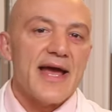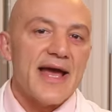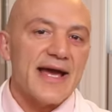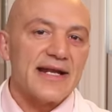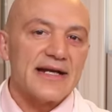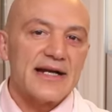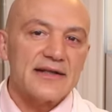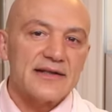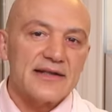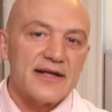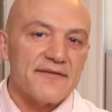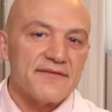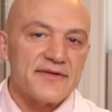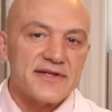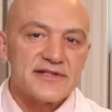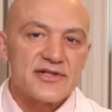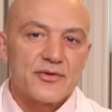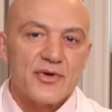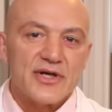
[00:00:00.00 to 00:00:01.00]
And I love
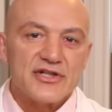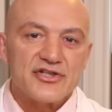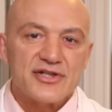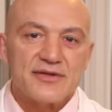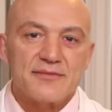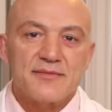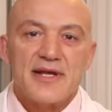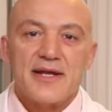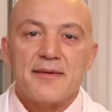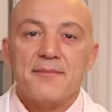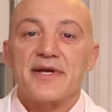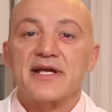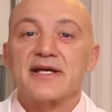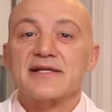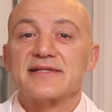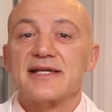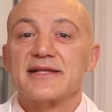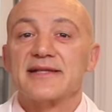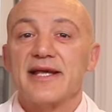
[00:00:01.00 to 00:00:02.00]
this question
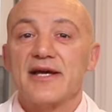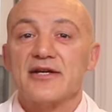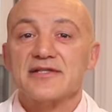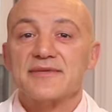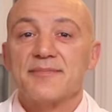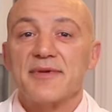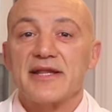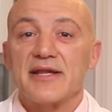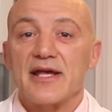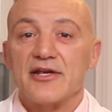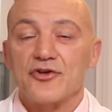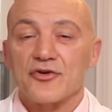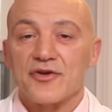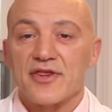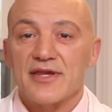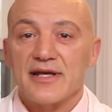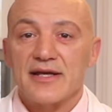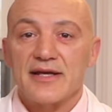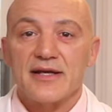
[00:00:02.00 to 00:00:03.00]
because it tells me that you're
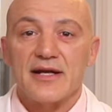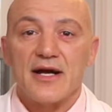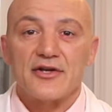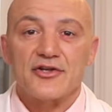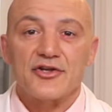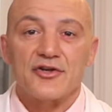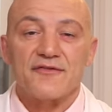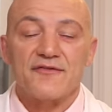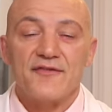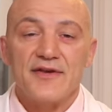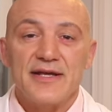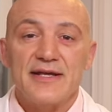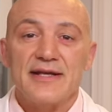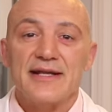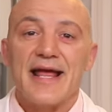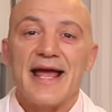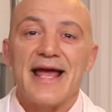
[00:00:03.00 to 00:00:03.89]
thinking on your feet